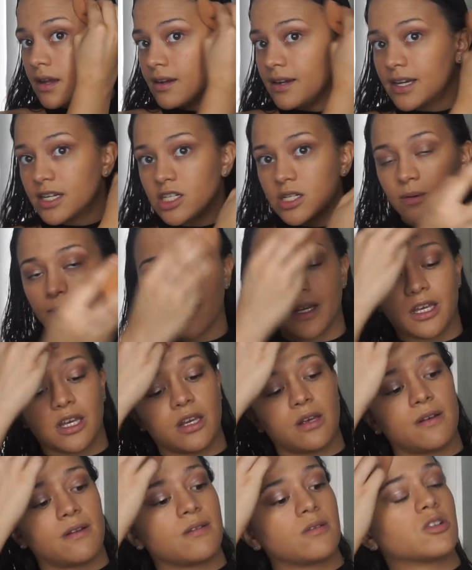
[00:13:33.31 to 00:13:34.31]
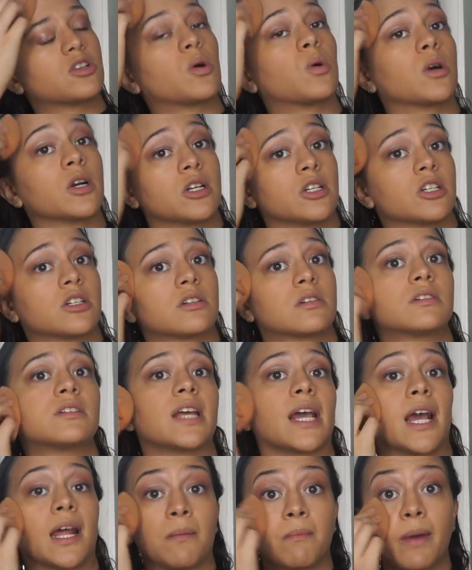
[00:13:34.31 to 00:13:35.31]
into a huge orange
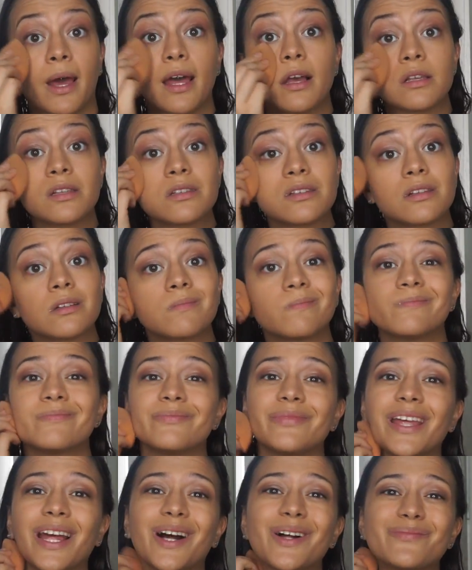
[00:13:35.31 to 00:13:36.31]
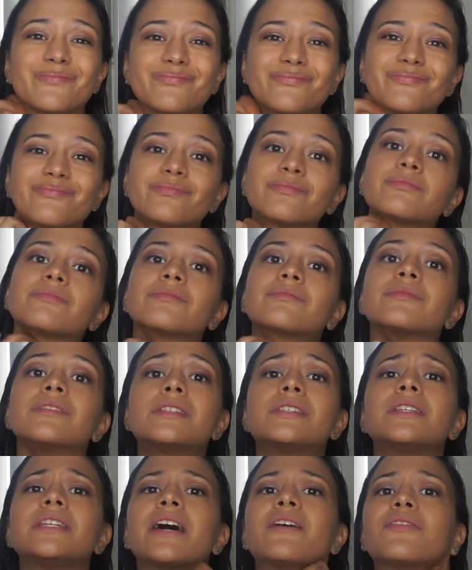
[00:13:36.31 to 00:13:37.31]
tan mess? You know?
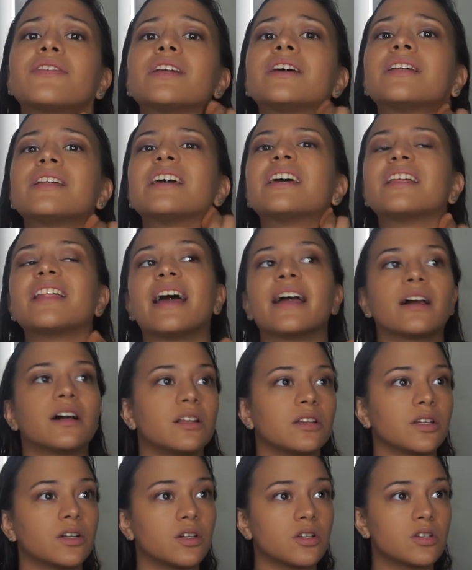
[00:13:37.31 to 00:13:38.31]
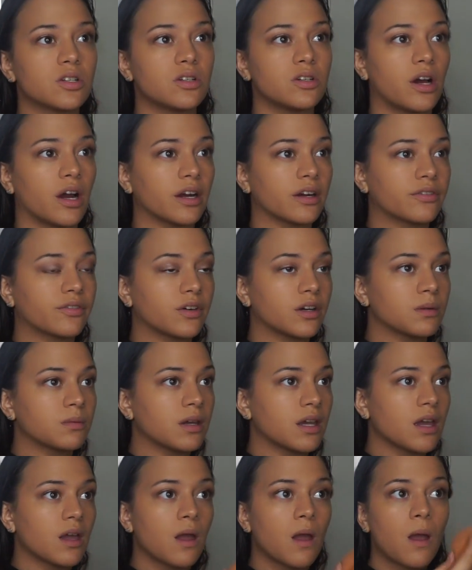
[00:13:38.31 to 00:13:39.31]
It's definitely like a little too dark for
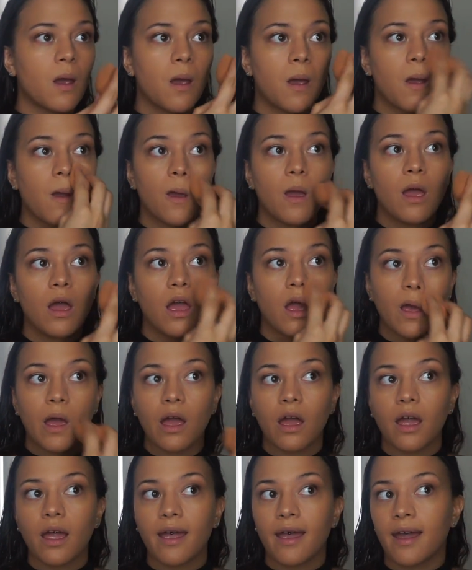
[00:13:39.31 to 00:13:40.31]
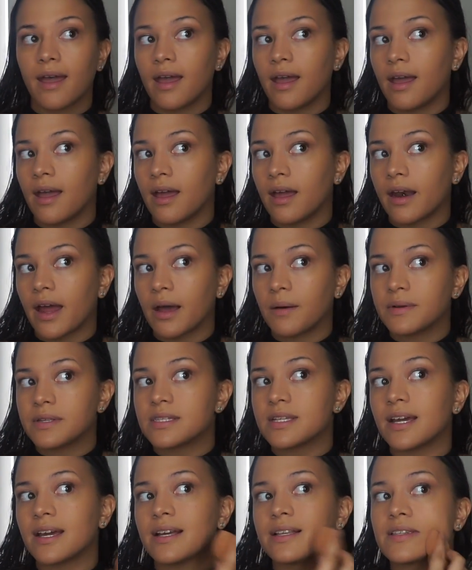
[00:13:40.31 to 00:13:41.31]
me. And I would
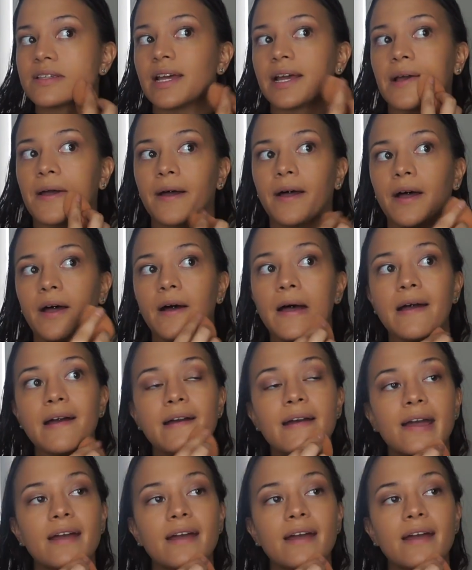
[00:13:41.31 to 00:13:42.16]
say it's like a